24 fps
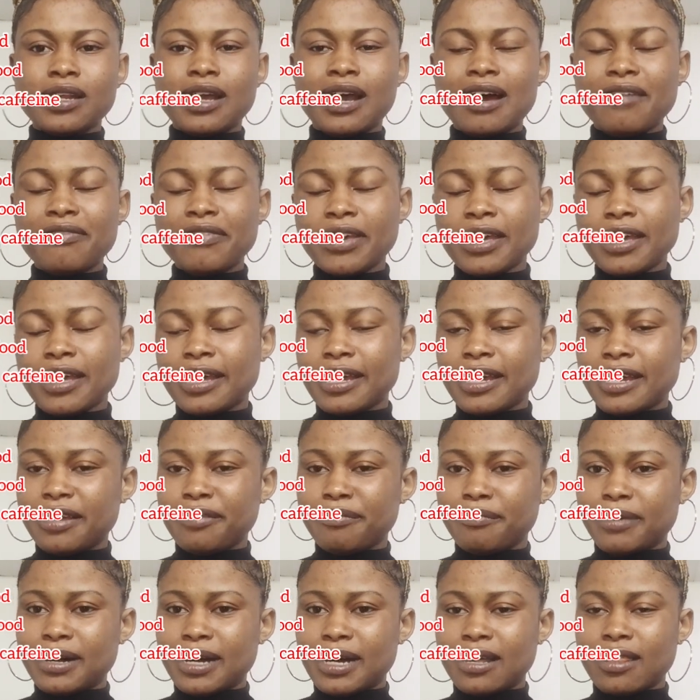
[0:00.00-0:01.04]
Having a
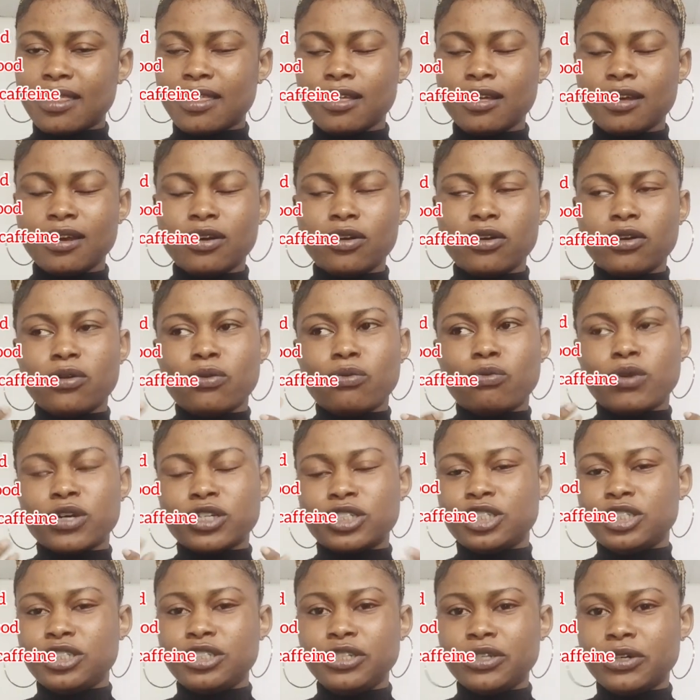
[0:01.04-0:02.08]
head bath,
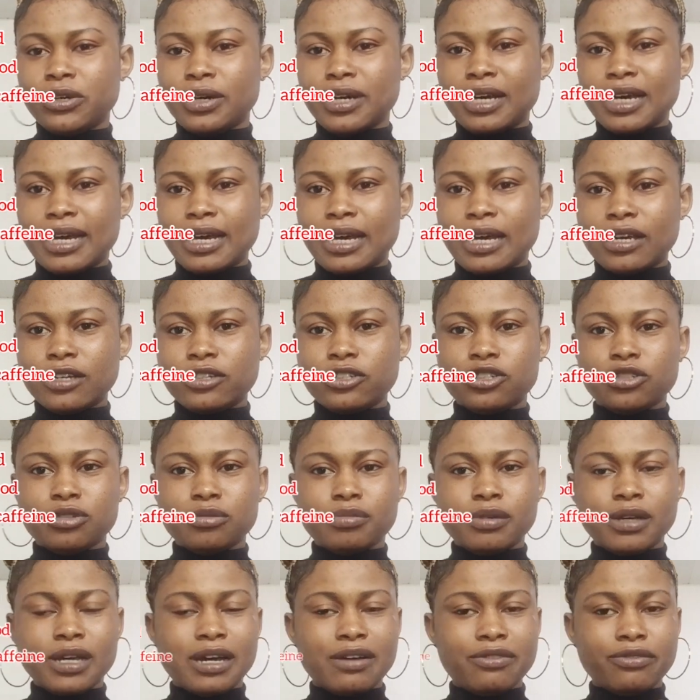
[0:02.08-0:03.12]
washing your hair
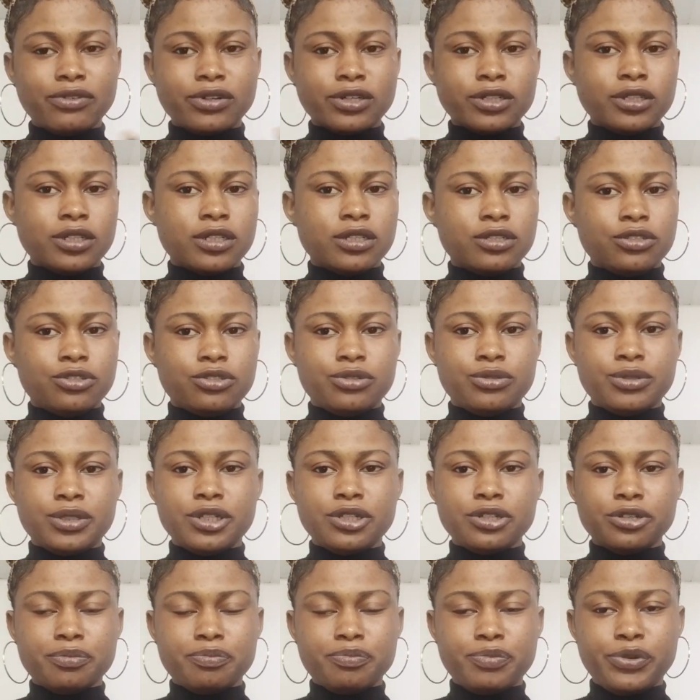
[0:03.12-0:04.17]
should be avoided
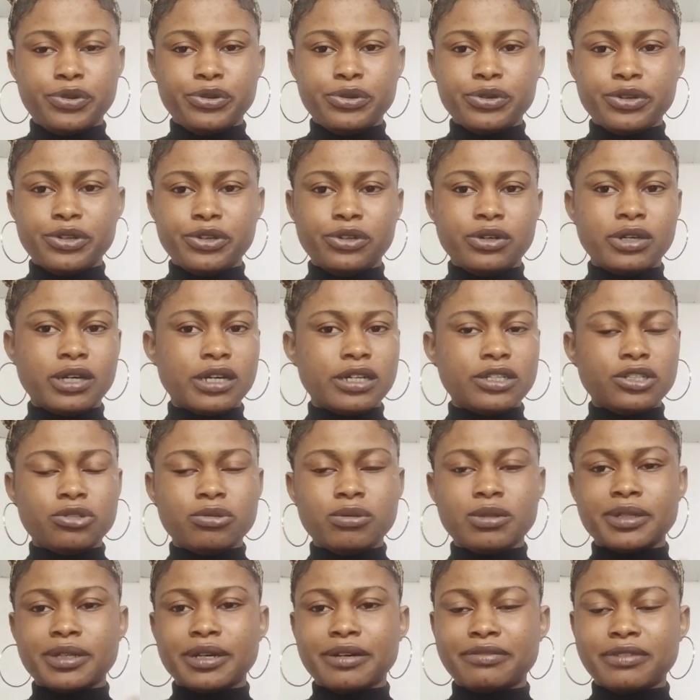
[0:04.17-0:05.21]
during your period. You can
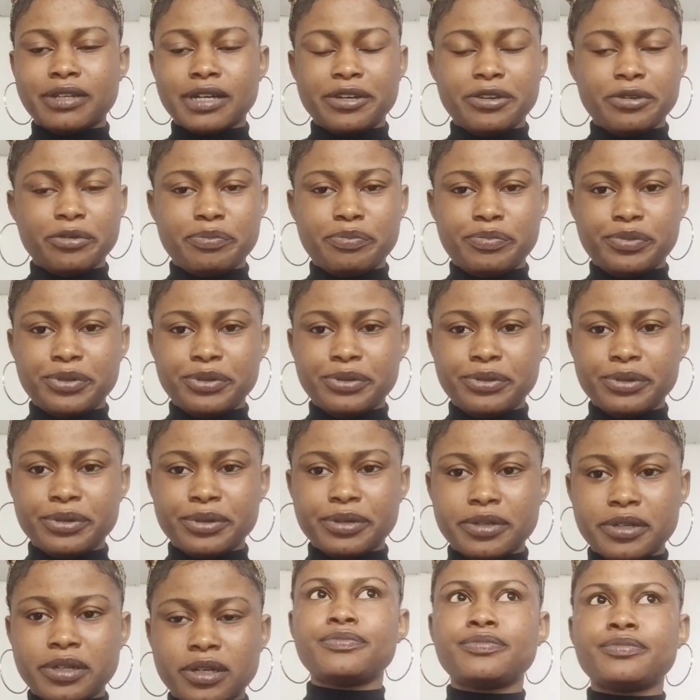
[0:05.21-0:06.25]
do it after your
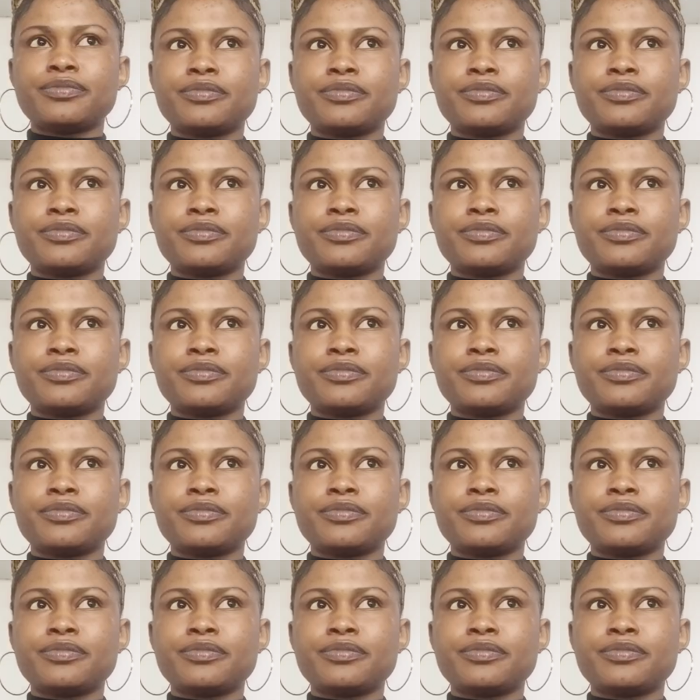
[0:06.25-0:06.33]
period.